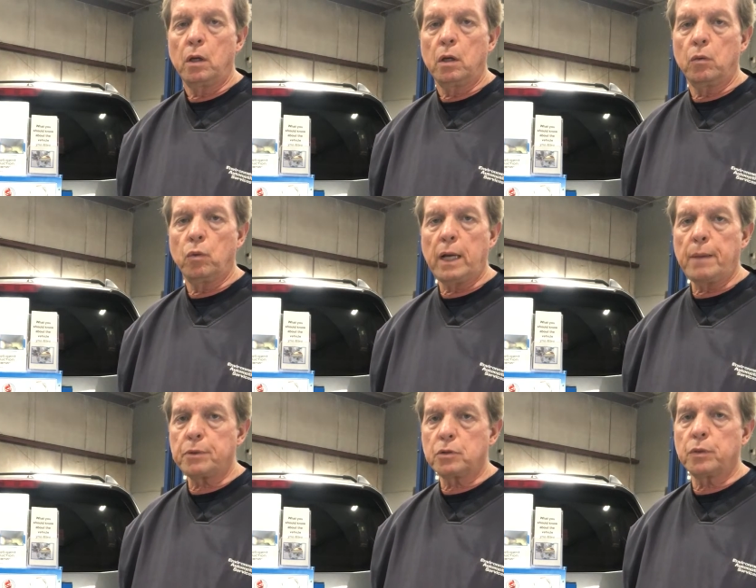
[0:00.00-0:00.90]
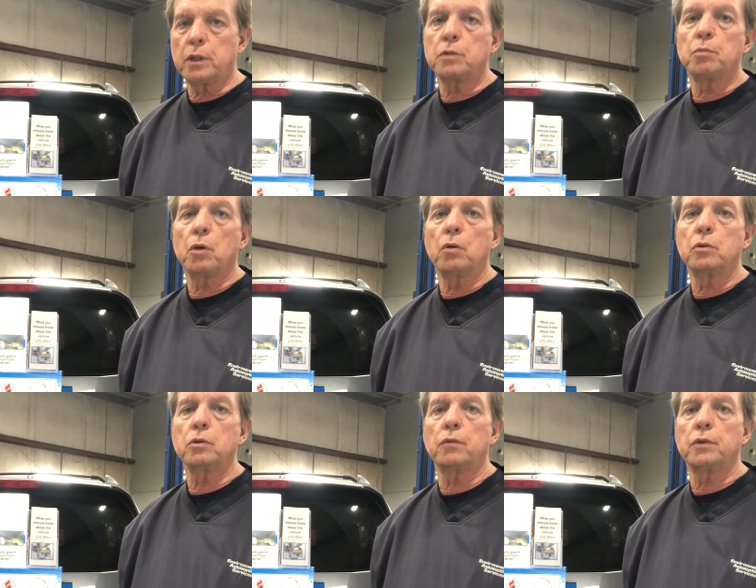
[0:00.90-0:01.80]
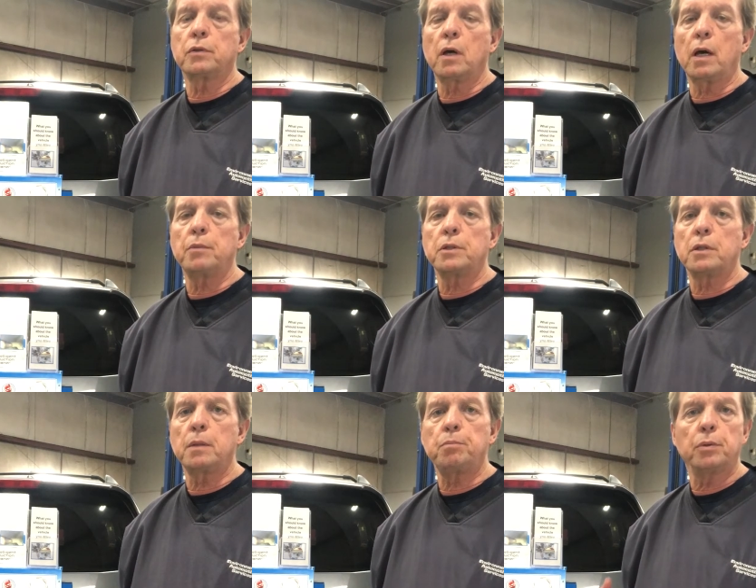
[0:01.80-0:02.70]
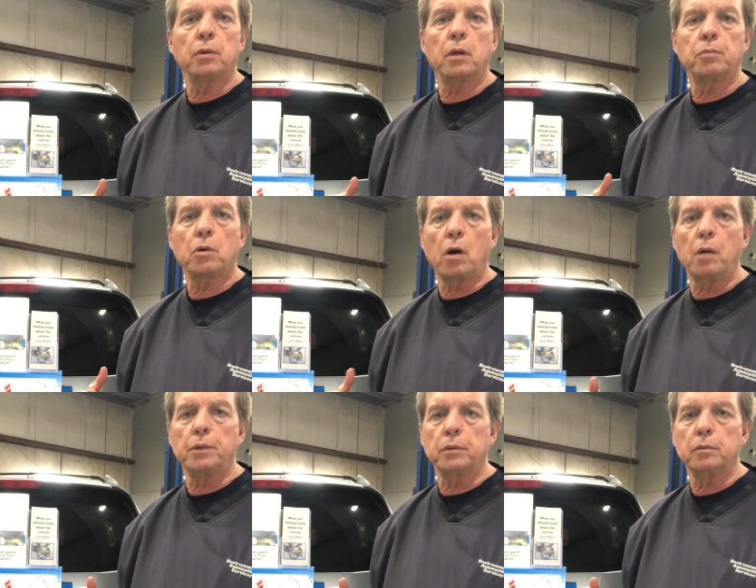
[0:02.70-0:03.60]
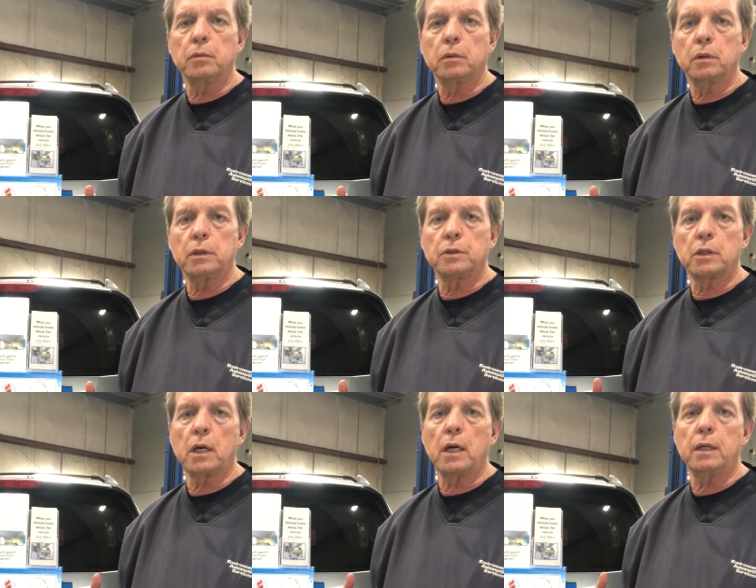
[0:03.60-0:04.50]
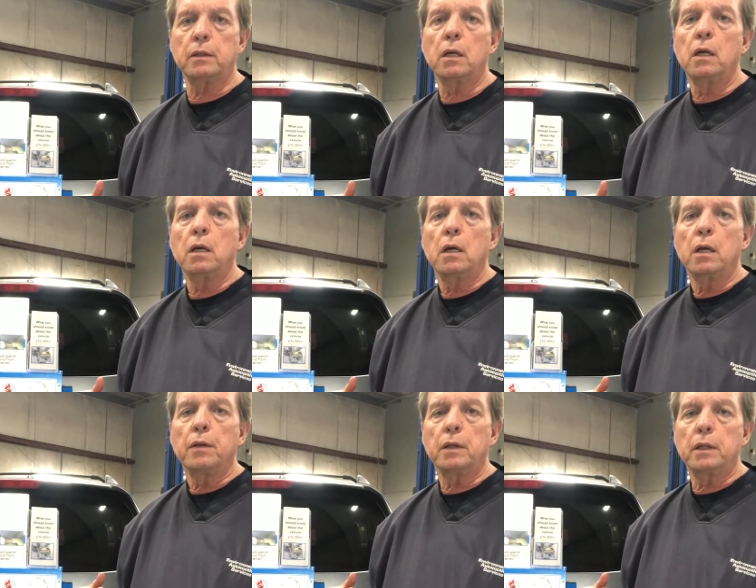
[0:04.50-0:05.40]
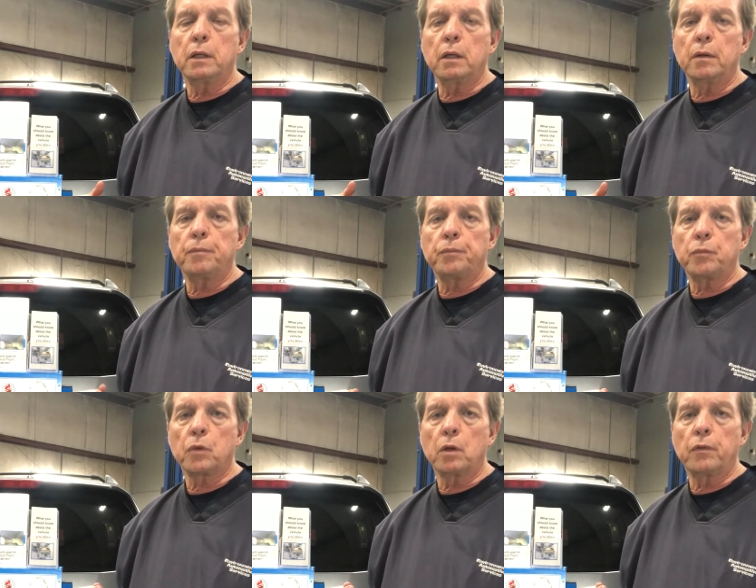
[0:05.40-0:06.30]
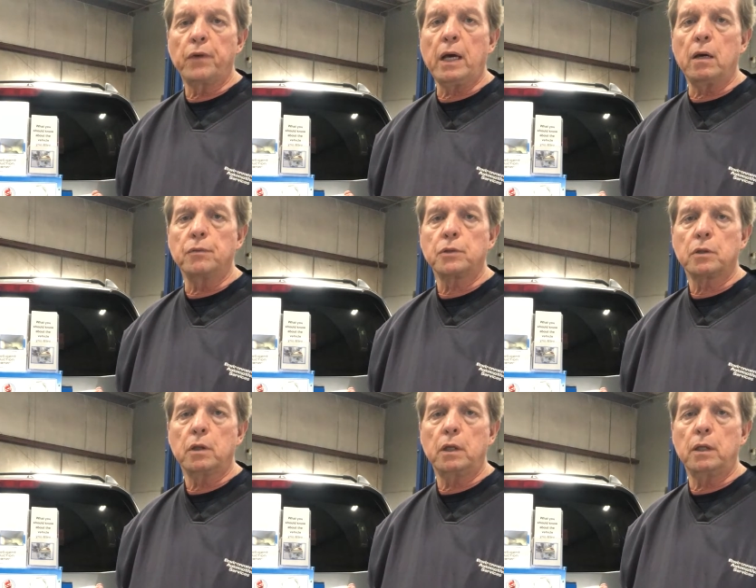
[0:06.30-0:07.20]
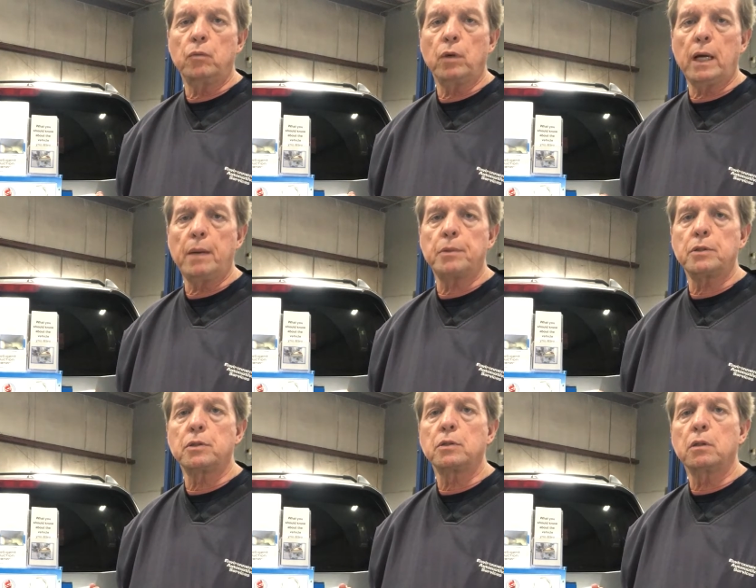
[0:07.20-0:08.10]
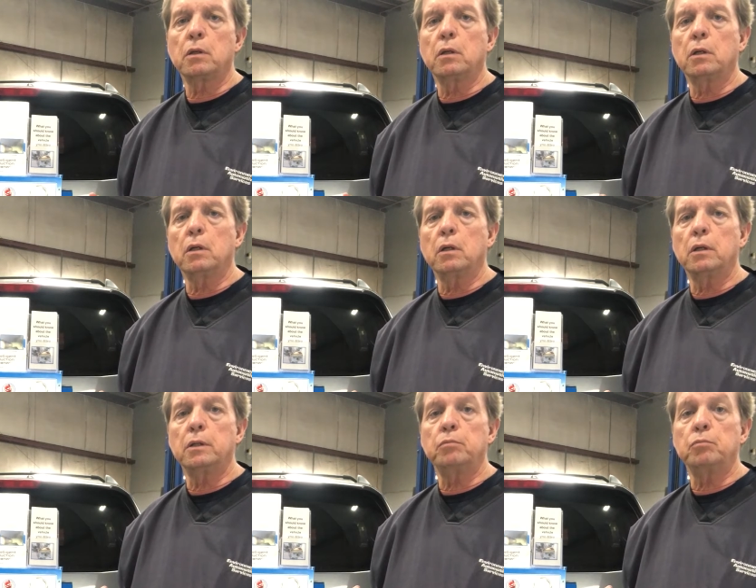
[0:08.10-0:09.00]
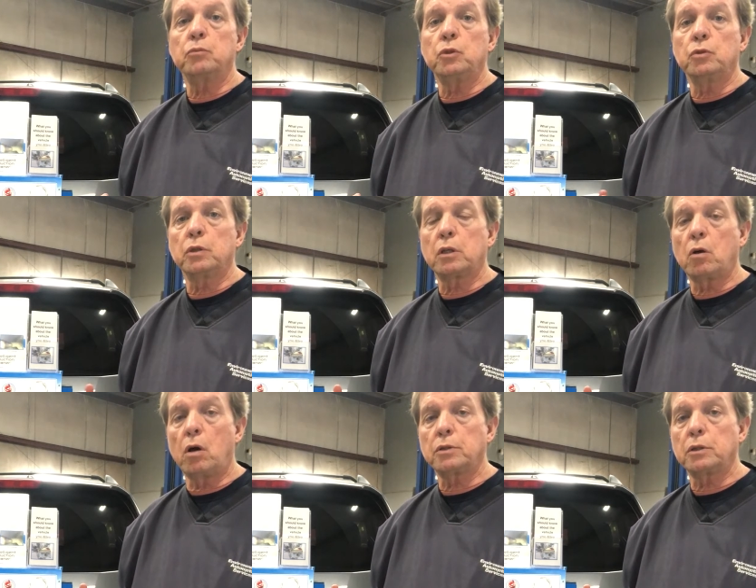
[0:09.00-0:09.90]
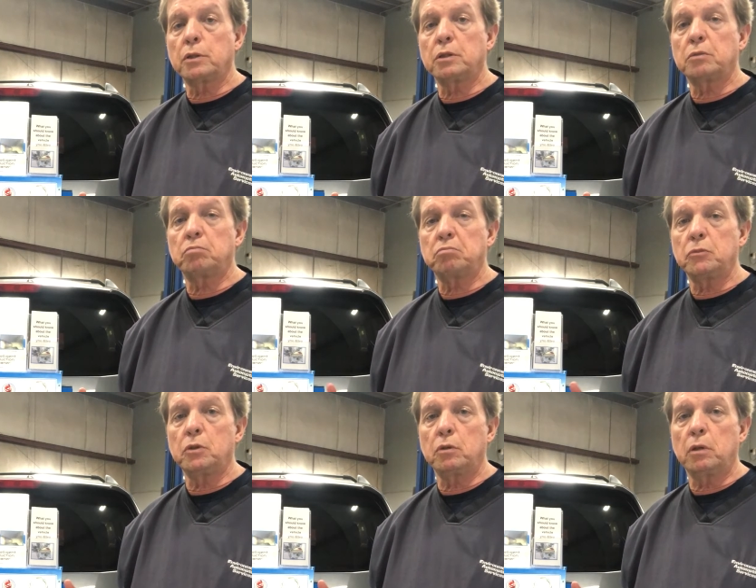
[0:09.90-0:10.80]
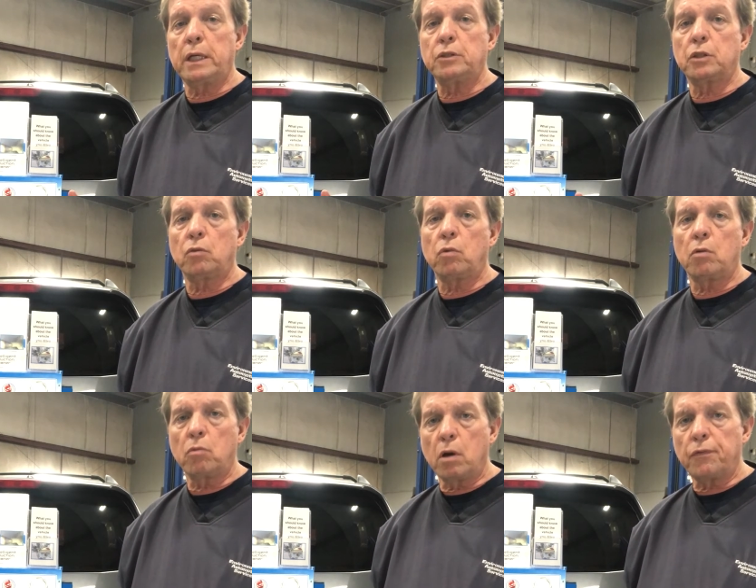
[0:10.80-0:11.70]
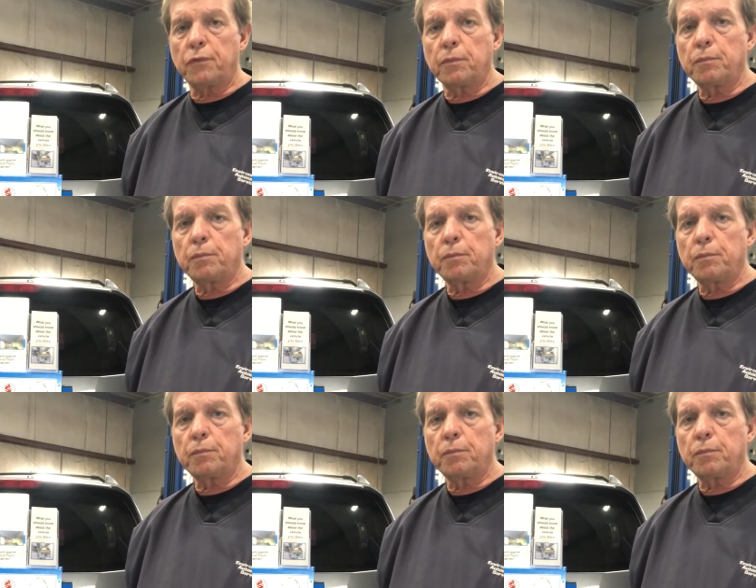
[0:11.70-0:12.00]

And what happens with these motors over time is they build up carbon inside the valves, and what happens, it usually causes your engine to run rough.